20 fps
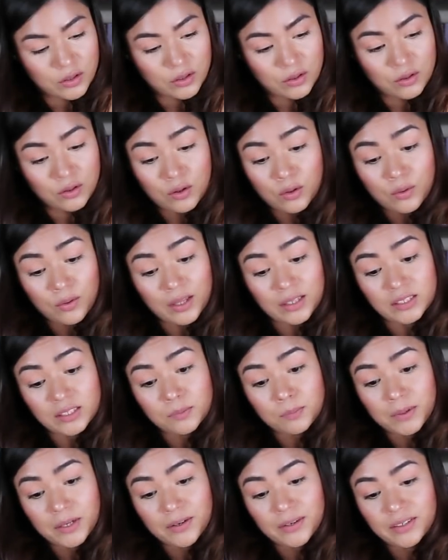Know that
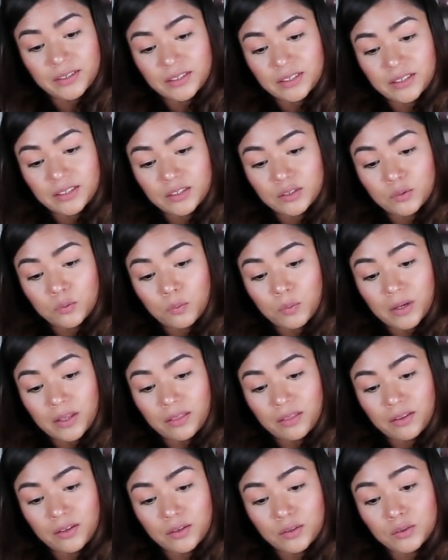spirit is
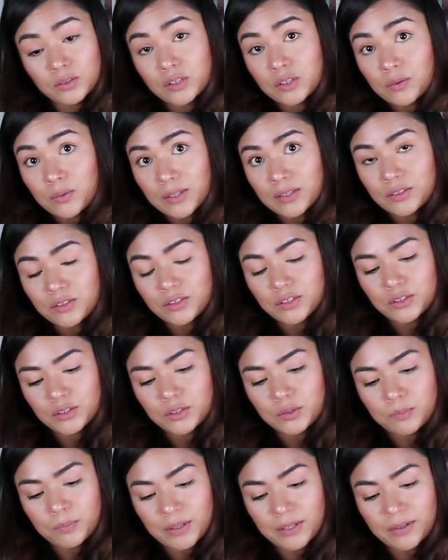with you. Surrender to
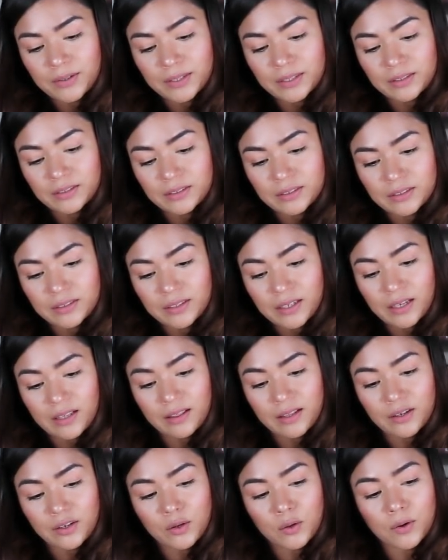spirit
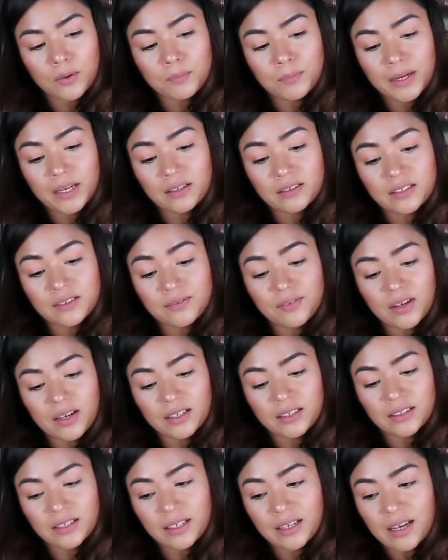and that you are being
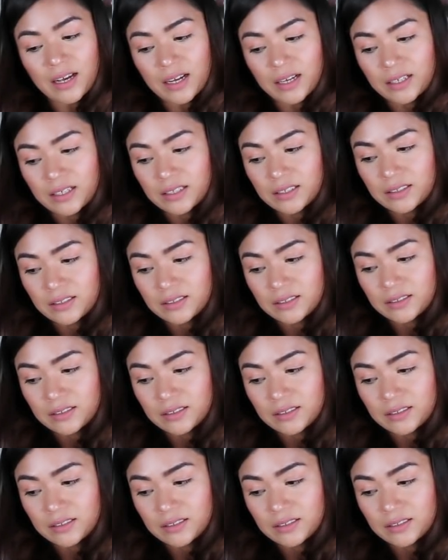divinely guided.